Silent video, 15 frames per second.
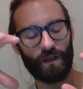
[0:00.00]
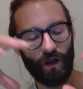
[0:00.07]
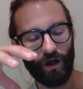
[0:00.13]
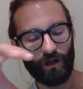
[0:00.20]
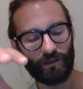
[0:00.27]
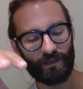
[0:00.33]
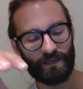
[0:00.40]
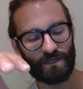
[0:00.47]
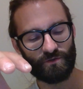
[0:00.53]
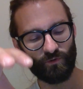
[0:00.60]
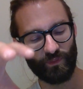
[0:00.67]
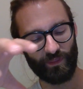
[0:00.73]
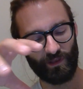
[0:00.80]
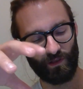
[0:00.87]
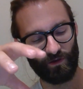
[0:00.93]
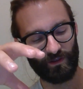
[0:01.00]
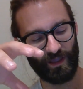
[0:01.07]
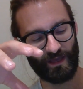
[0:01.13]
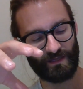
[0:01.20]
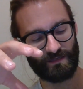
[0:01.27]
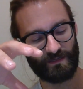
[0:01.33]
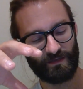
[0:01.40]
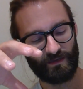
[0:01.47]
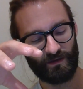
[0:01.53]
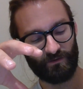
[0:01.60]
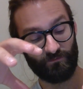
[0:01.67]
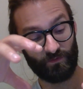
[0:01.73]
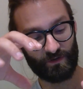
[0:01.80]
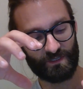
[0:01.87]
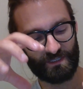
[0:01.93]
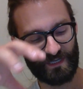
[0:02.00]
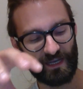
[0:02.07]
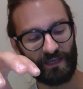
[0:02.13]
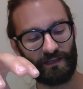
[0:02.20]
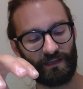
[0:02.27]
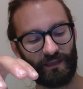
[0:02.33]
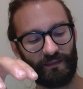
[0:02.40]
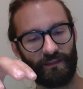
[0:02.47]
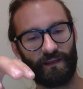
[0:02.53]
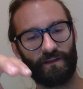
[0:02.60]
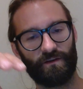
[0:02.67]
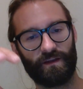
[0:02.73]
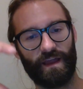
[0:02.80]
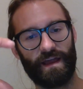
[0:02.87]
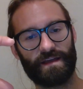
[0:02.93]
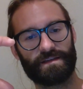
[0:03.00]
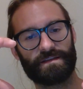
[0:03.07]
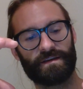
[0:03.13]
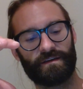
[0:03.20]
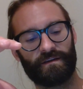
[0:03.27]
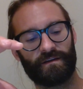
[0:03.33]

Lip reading: colleagues where they look at, for cycling, they look at